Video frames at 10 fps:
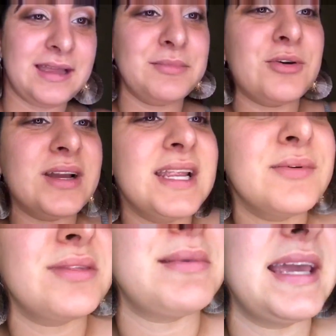I am going
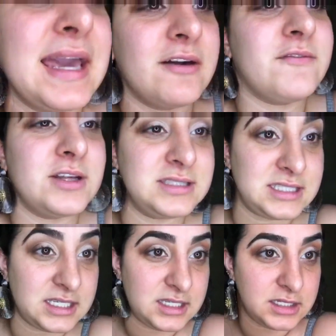with my Kat Von
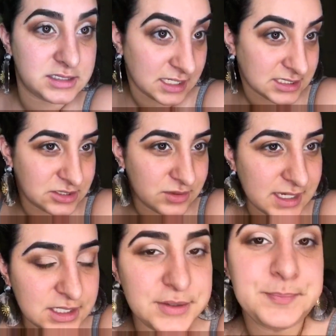D tattoo
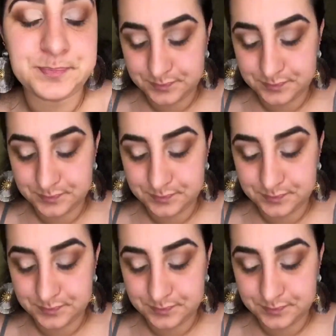liner.